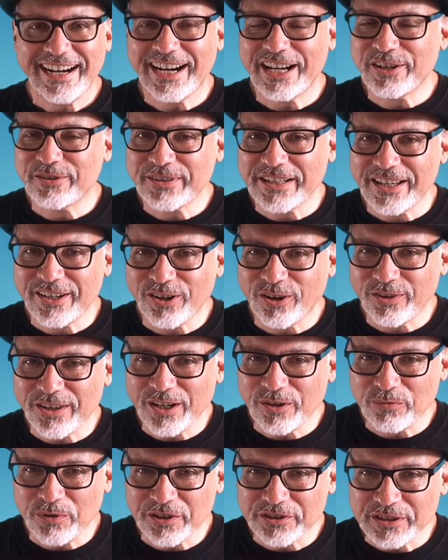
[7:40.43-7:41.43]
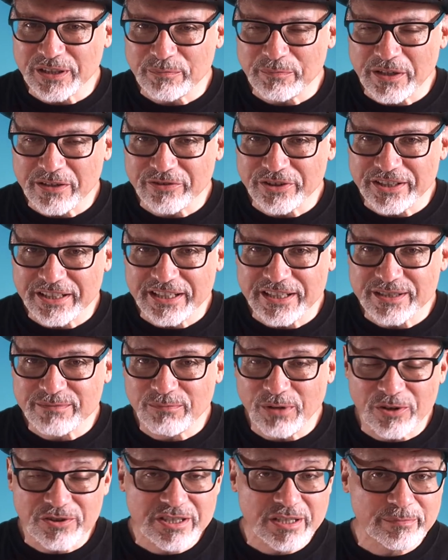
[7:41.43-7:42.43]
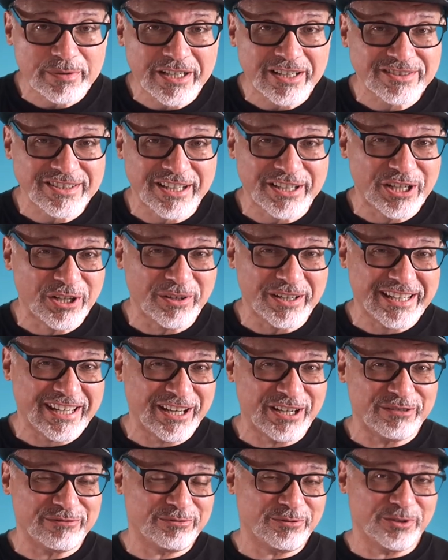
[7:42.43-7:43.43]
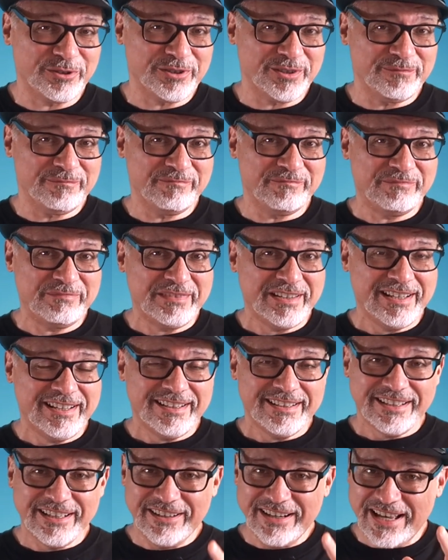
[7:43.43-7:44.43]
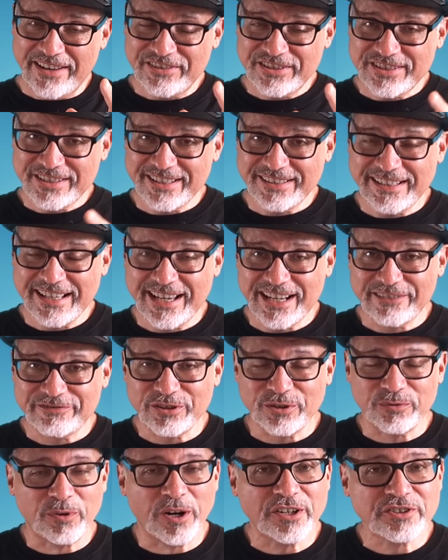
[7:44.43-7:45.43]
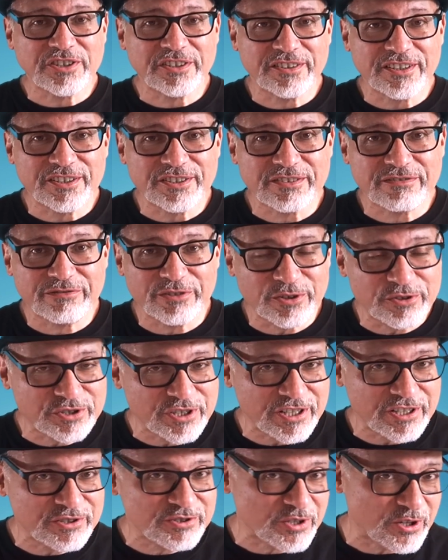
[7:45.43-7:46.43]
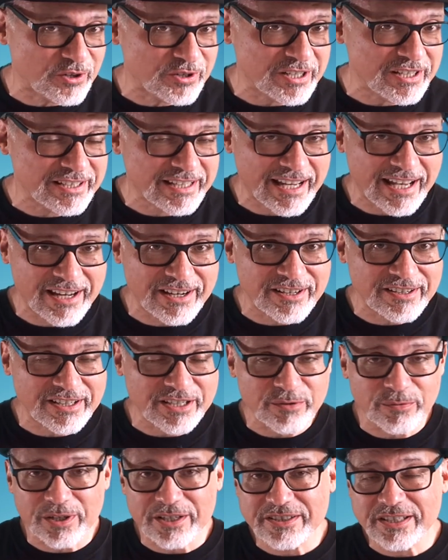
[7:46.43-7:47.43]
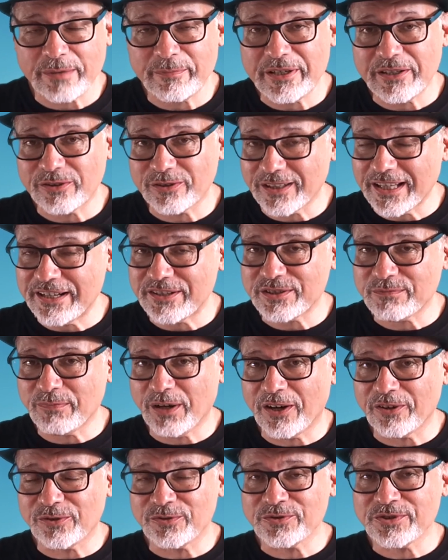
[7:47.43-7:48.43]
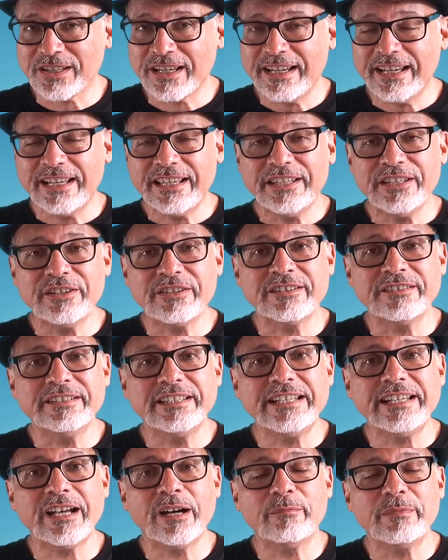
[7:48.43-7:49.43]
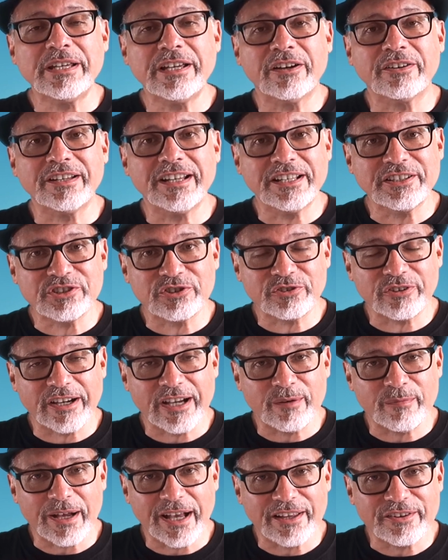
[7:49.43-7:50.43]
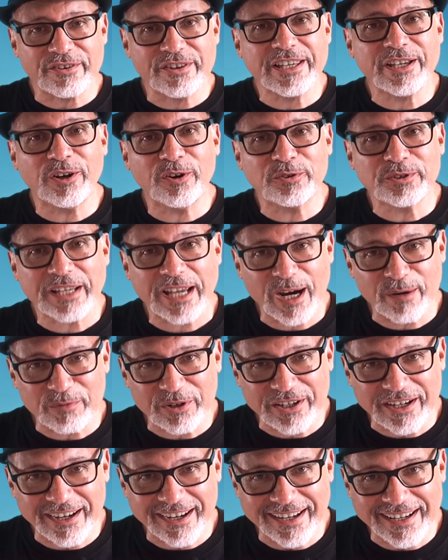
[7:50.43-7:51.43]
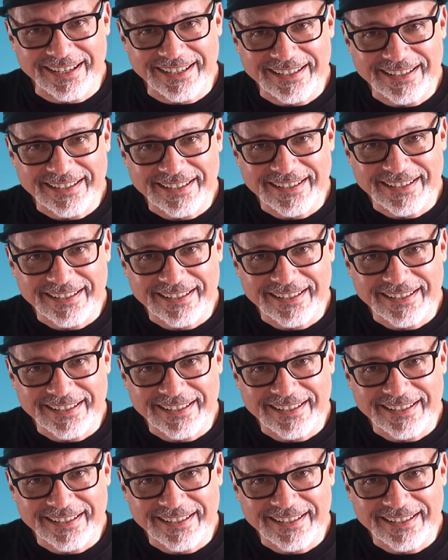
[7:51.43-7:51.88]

I don't get all that worked up over these, mostly because I know I can't afford them. Now having said that, if you're watching this, Fuji, Sony, Canon, and you want to send me your latest models, you can DM me on Instagram at TheOldCameraGuy.